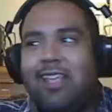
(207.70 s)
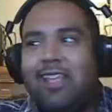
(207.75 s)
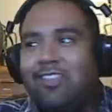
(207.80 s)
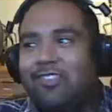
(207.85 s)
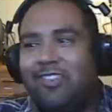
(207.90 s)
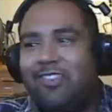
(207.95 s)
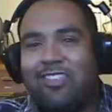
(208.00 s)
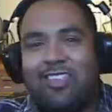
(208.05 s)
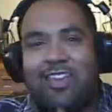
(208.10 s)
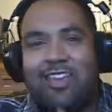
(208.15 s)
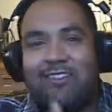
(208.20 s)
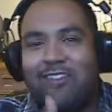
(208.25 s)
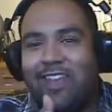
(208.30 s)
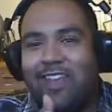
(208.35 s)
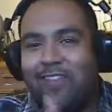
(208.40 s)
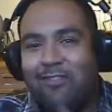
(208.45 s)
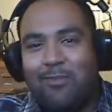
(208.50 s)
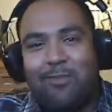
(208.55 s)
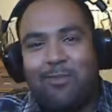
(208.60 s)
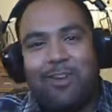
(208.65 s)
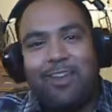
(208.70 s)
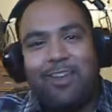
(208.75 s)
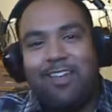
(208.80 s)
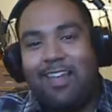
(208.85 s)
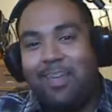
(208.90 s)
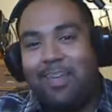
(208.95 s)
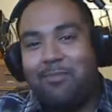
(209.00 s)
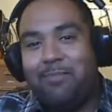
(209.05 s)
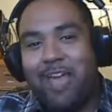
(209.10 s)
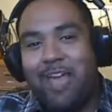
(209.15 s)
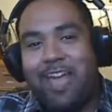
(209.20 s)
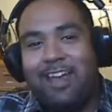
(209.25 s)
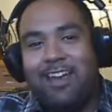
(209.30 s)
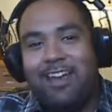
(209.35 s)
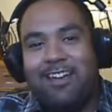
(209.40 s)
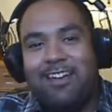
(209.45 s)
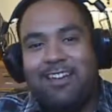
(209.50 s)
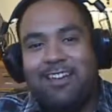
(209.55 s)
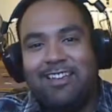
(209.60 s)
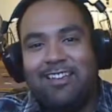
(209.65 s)
just giving everybody, like, bad
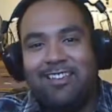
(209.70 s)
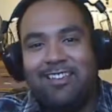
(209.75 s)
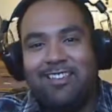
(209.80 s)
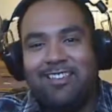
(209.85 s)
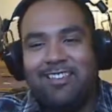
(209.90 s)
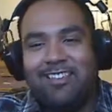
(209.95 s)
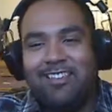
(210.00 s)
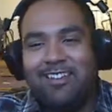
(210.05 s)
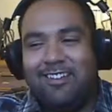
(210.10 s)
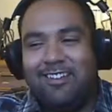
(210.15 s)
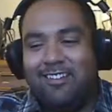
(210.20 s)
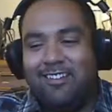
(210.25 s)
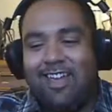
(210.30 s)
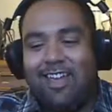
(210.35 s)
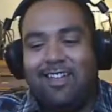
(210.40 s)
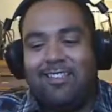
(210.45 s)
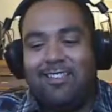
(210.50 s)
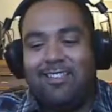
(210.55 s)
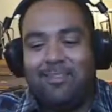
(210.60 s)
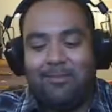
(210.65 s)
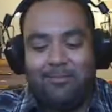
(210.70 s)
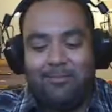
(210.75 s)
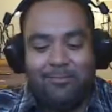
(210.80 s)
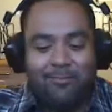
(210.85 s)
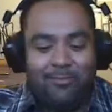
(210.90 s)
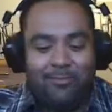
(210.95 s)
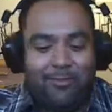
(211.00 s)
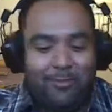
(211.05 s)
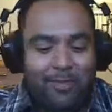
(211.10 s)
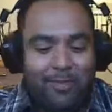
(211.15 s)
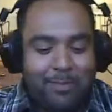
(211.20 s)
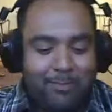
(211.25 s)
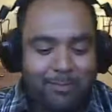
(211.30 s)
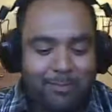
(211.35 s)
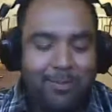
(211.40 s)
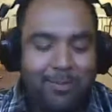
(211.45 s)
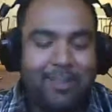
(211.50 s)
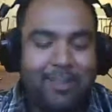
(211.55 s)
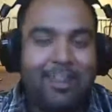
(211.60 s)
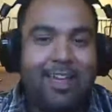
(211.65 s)
ideas, you know, like, for people to
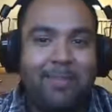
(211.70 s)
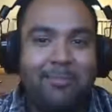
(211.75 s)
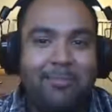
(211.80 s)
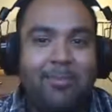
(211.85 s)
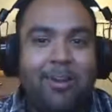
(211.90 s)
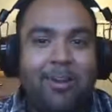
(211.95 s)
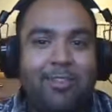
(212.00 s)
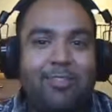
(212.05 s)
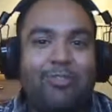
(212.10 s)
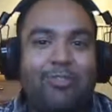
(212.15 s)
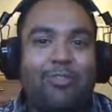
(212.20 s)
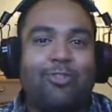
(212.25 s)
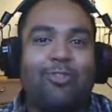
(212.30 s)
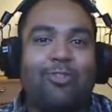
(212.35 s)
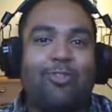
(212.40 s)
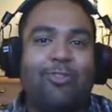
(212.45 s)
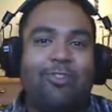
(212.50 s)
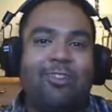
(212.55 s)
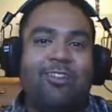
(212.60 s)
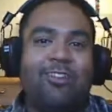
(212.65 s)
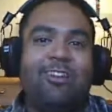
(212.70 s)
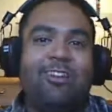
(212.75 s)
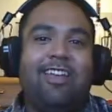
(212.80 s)
be, like, monster trolls on that